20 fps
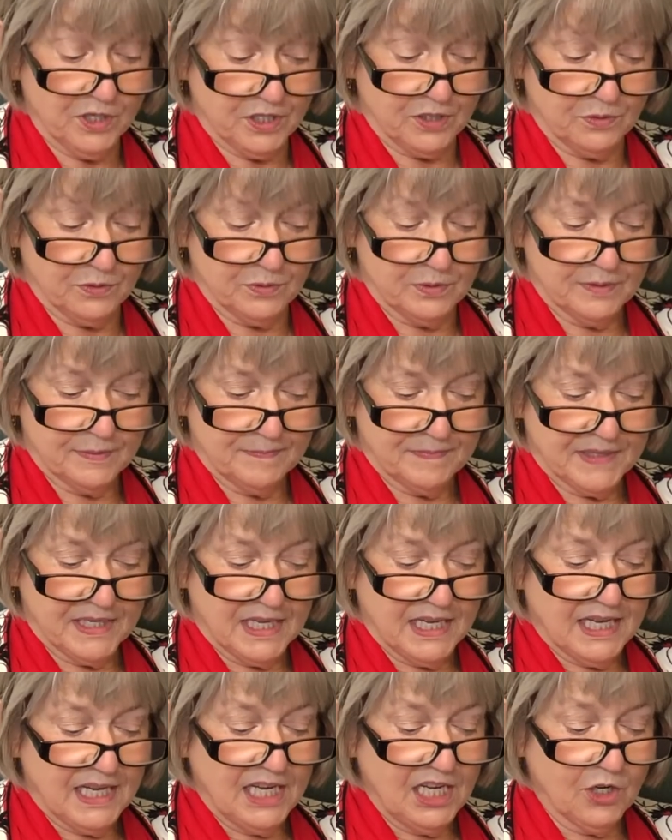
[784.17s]
you.
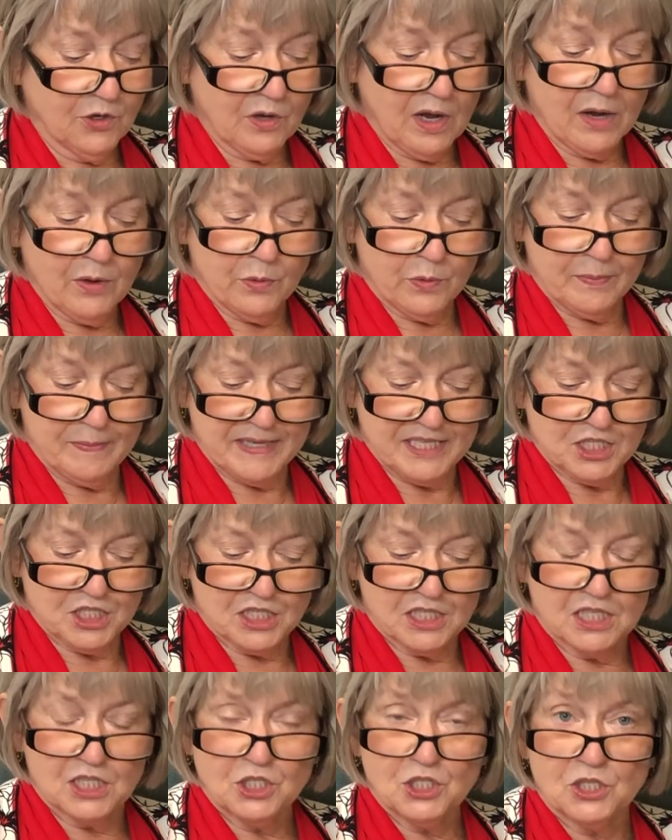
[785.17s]
Here I will
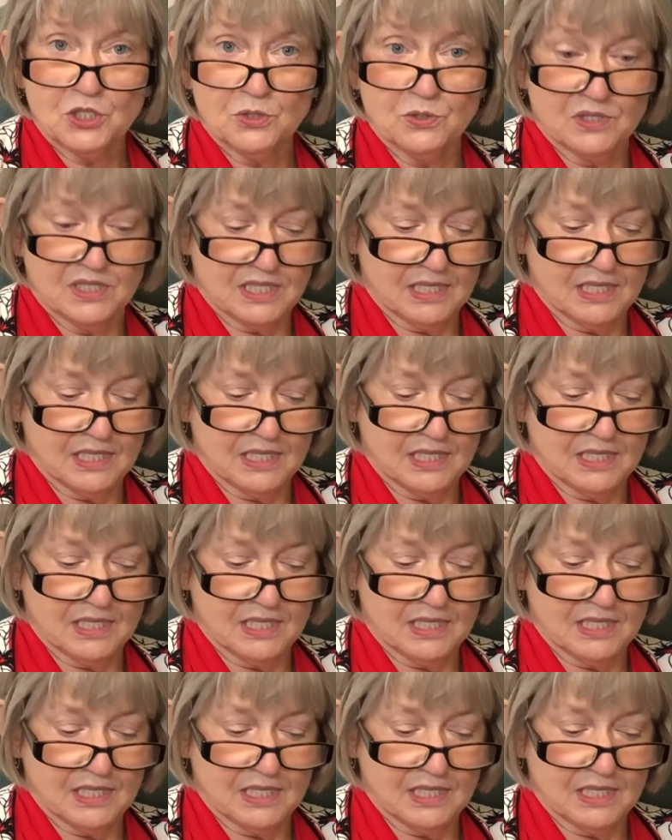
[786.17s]
mention the shoes